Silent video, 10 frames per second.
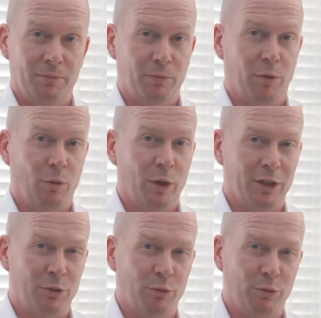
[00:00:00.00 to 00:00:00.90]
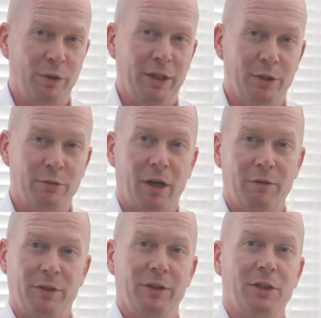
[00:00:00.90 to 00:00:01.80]
what is really
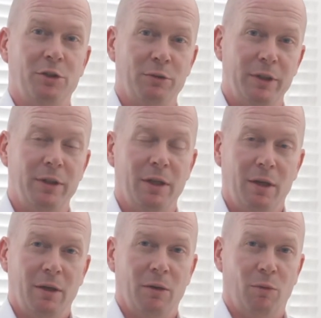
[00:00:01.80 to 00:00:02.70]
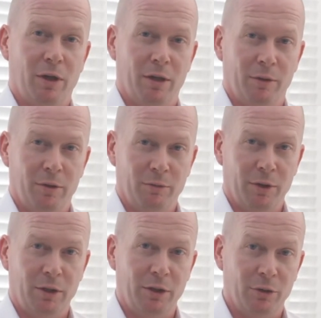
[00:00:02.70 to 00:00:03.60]
driving the injury, what
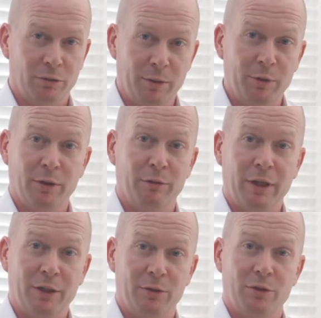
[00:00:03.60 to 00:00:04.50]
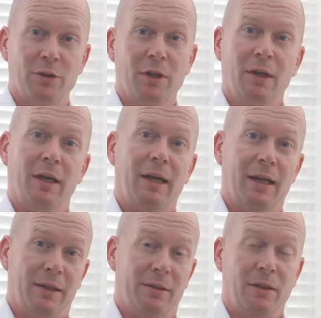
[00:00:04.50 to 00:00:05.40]
are the contributing factors,
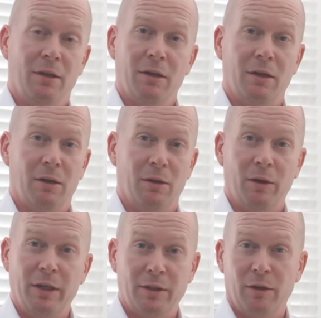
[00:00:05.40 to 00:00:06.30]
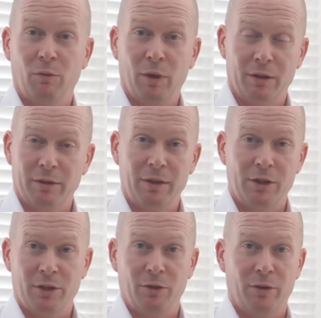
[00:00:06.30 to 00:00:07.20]
and whether there
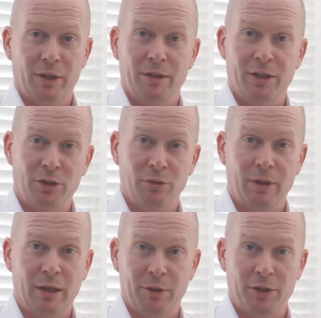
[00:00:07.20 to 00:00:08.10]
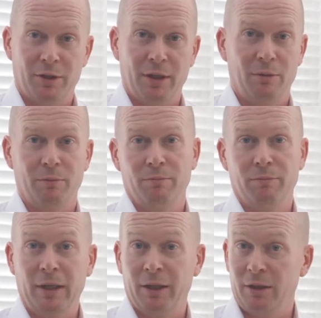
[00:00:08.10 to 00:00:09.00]
is already tissue damage. And
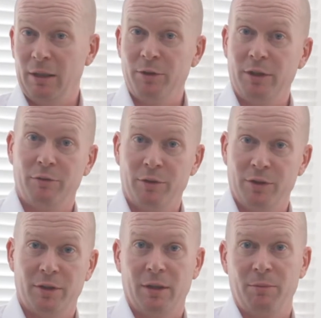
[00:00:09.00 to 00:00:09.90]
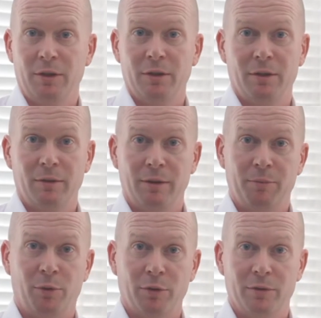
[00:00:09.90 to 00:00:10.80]
medical imaging, for instance, can be an
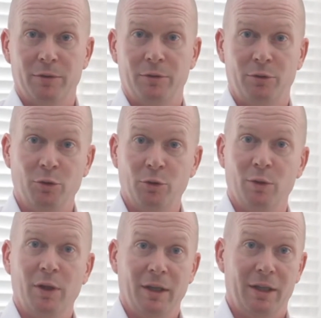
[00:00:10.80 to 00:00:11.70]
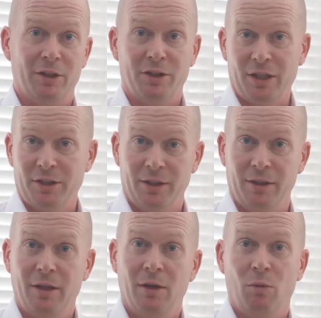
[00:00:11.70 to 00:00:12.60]
important tool in assessing
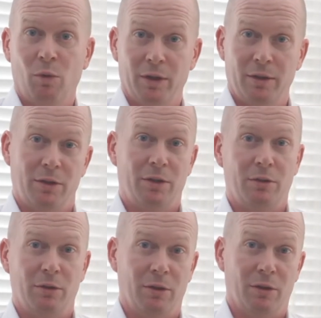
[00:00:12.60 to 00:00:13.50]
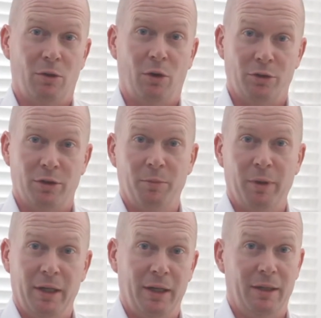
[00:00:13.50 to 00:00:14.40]
what is causing the
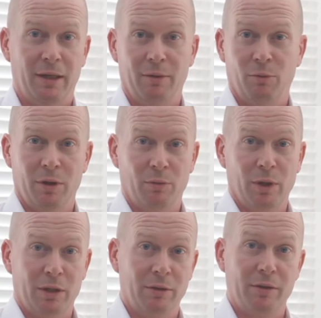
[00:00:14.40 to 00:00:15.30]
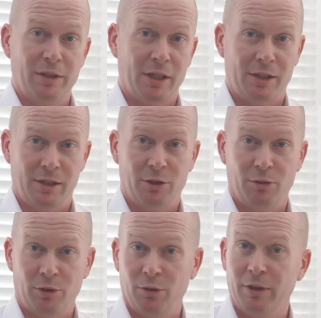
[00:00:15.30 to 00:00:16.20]
pain and whether there is actually
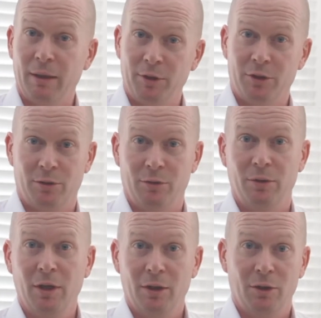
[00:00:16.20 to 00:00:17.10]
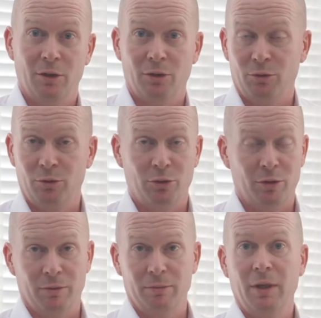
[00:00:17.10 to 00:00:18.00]
structural damage to
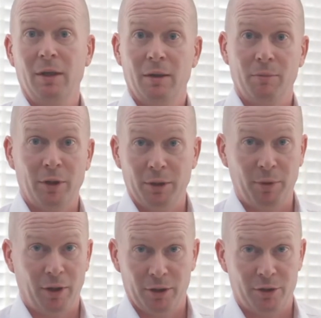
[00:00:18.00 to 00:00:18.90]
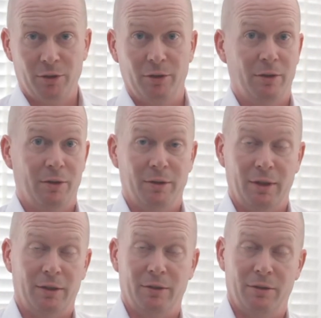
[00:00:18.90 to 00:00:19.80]
certain body parts
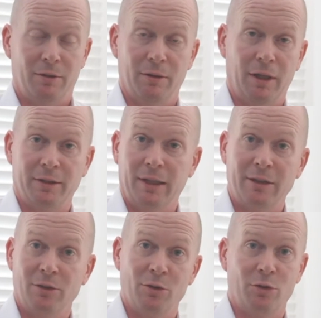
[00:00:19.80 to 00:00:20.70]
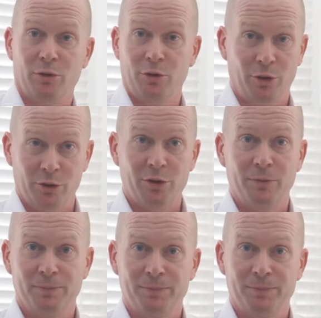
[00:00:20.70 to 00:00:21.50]
like tendons or joints.